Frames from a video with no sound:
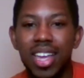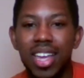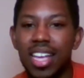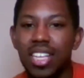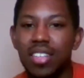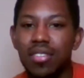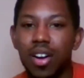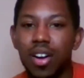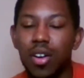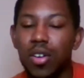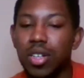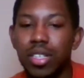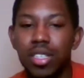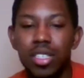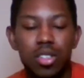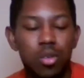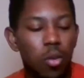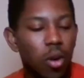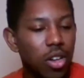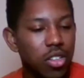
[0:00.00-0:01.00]
as far
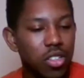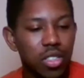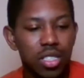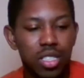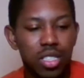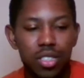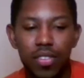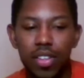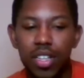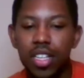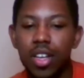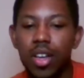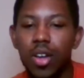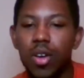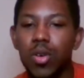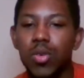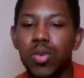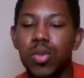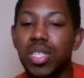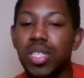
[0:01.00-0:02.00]
as watching these
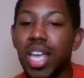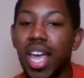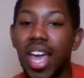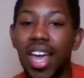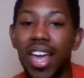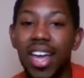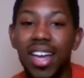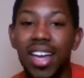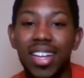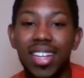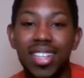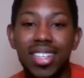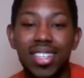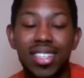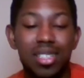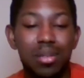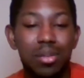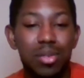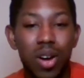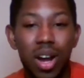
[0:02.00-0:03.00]
videos and
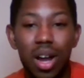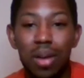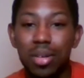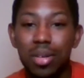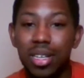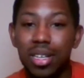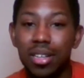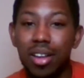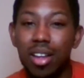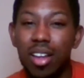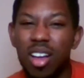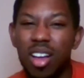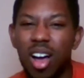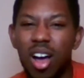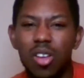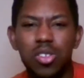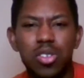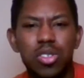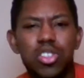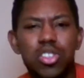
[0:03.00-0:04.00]
subscribing, and
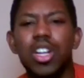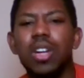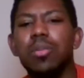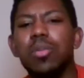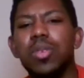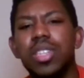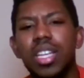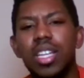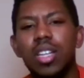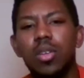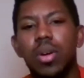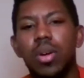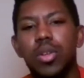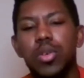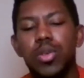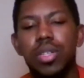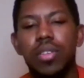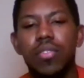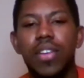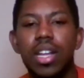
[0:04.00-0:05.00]
also share them with anyone
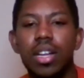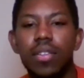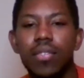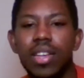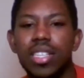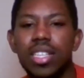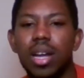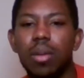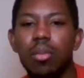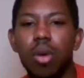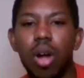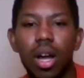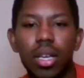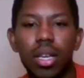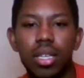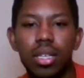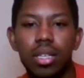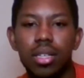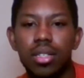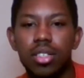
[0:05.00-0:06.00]
who's a fan of A$AP
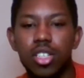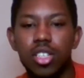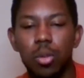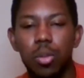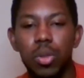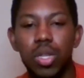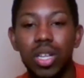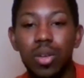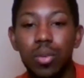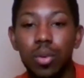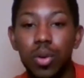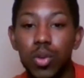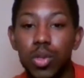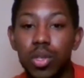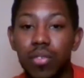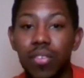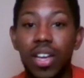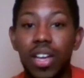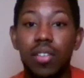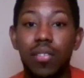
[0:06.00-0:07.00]
Rocky. Share them with anyone who's a
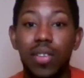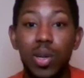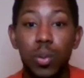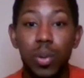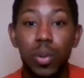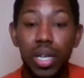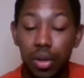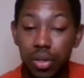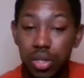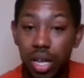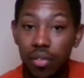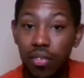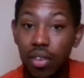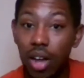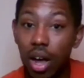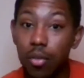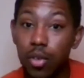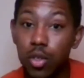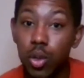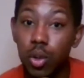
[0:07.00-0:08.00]
fan of anyone else I've
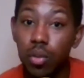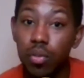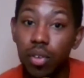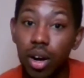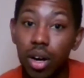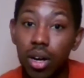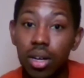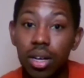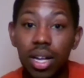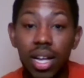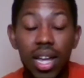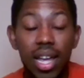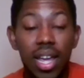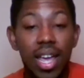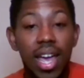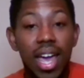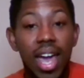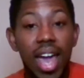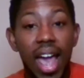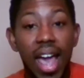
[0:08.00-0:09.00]
covered so far.
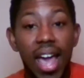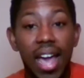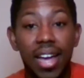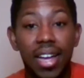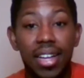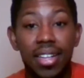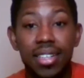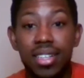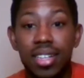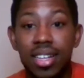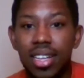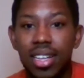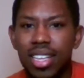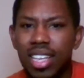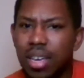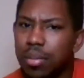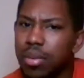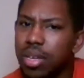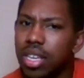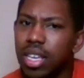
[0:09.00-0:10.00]
And
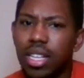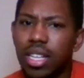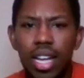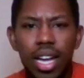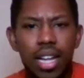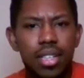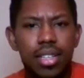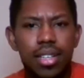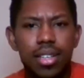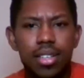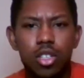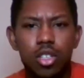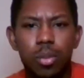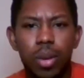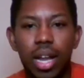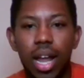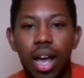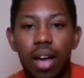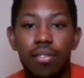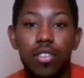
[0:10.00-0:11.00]
give me any ideas you
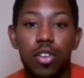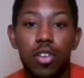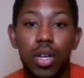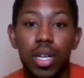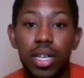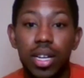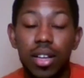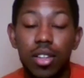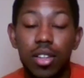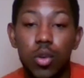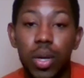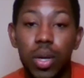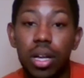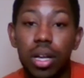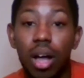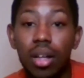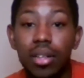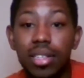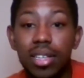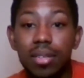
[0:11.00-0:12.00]
might have for any other great
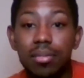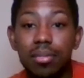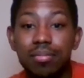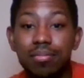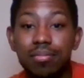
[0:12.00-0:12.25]
content.